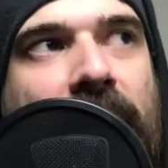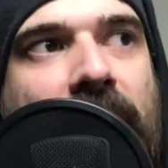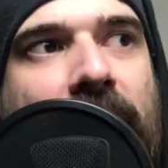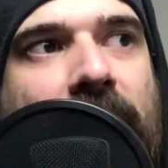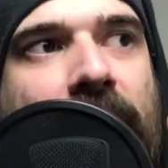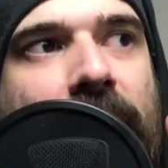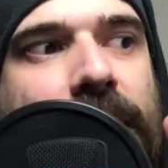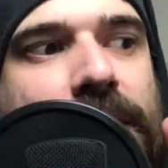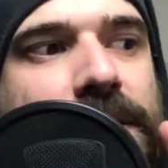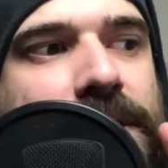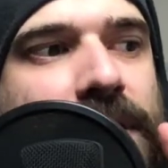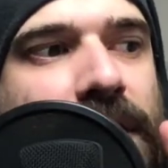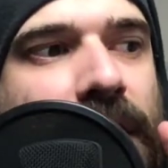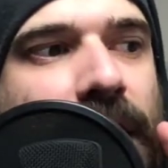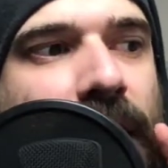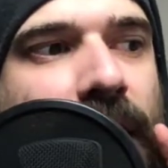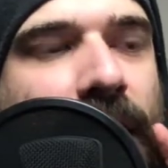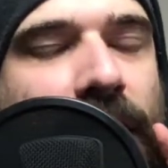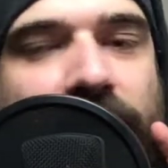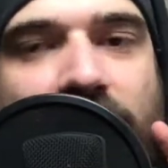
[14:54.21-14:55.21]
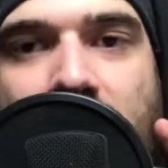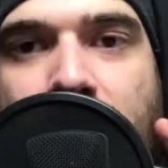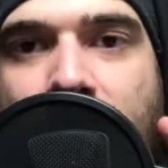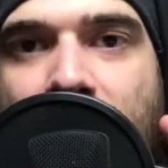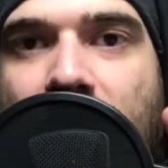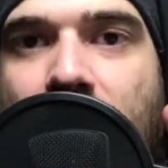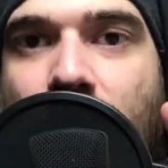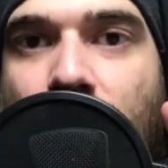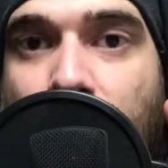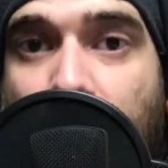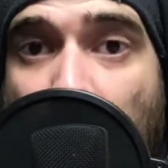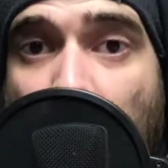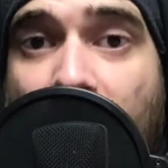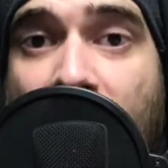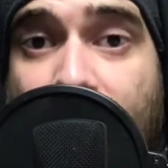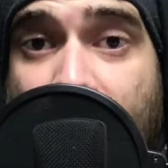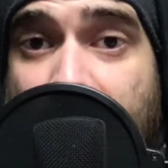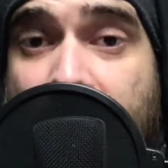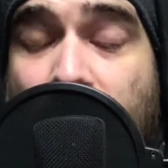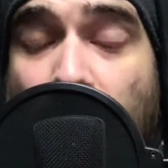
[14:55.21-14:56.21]
And uh, they meet a
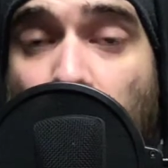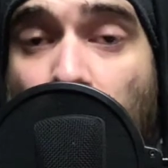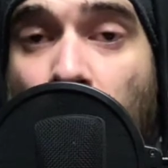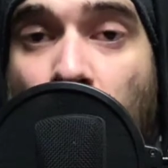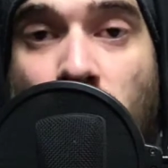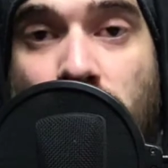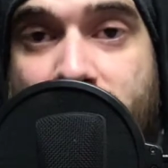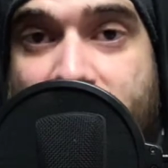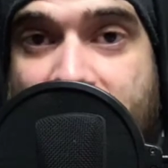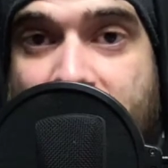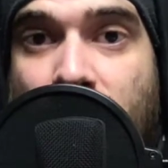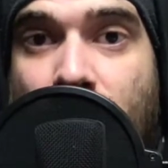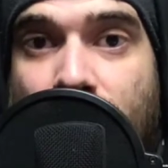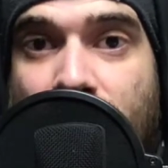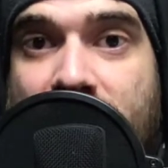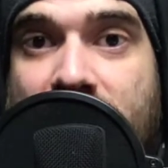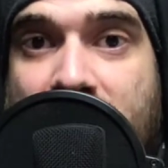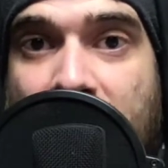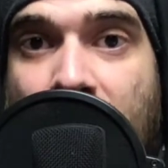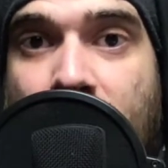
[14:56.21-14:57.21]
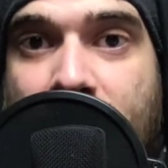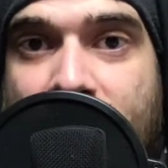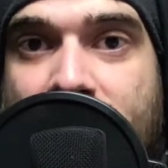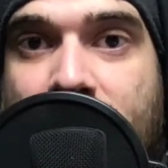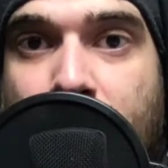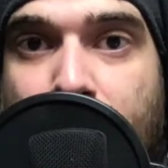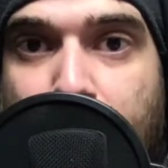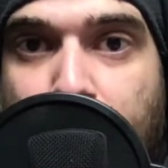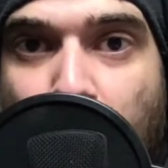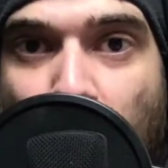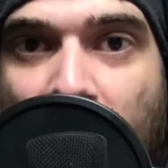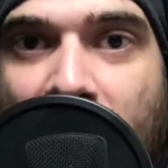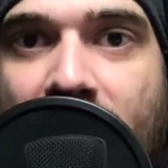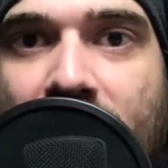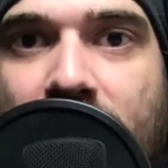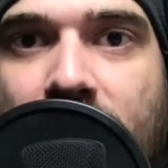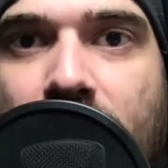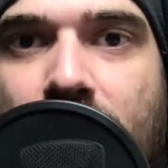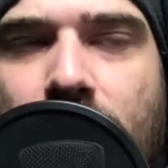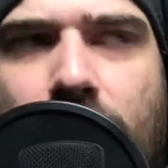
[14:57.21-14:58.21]
guy that's also dumb as a
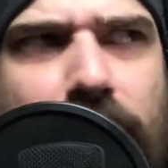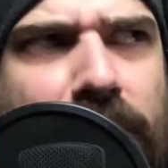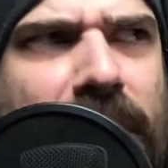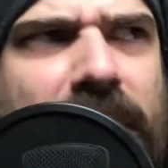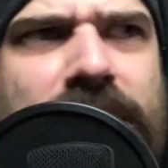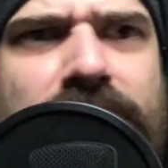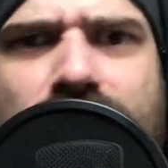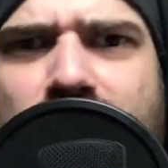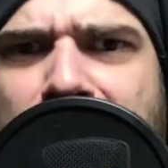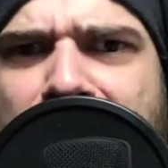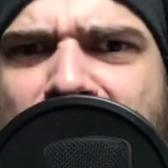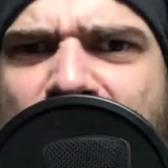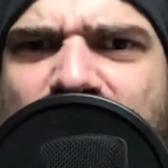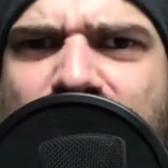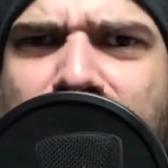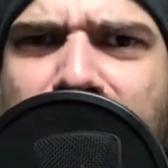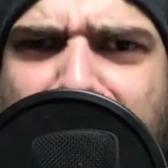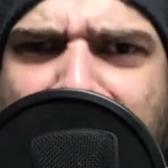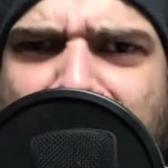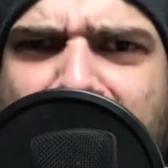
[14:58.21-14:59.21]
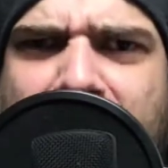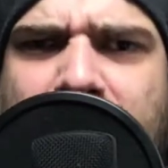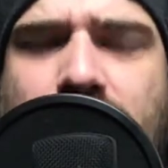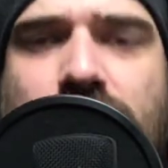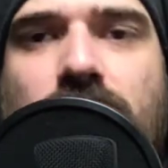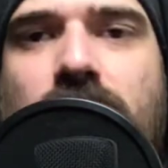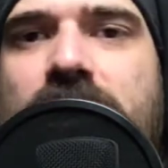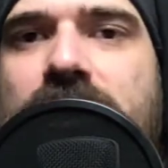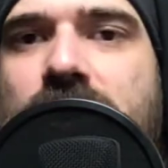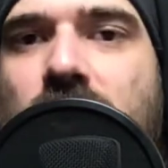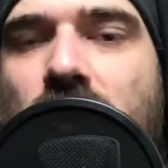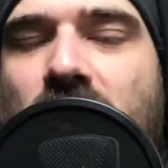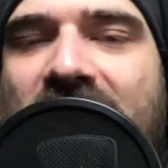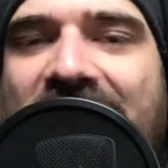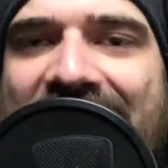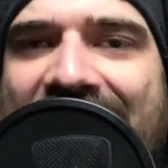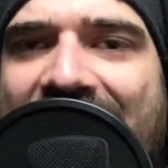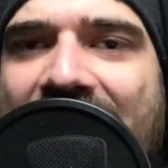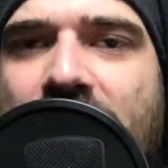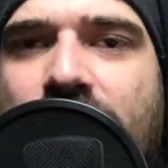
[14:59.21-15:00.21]
brick, but he's jacked or he's got
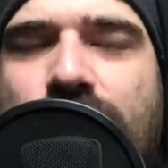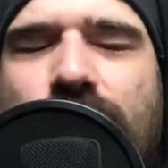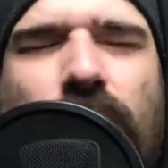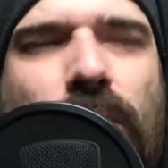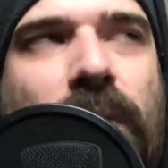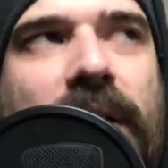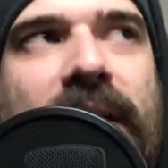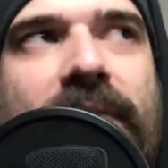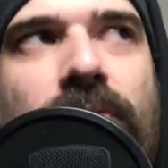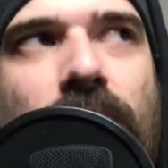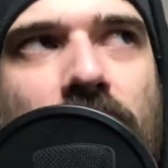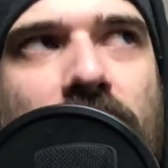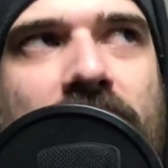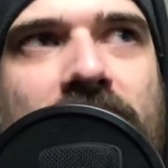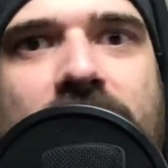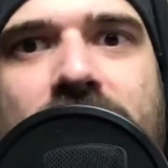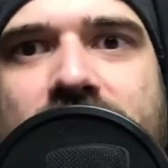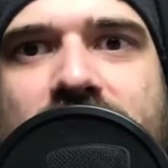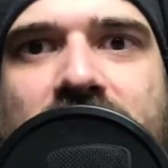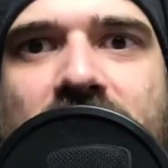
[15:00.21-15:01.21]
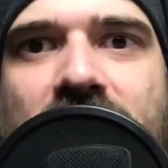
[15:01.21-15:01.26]
cash or whatever it is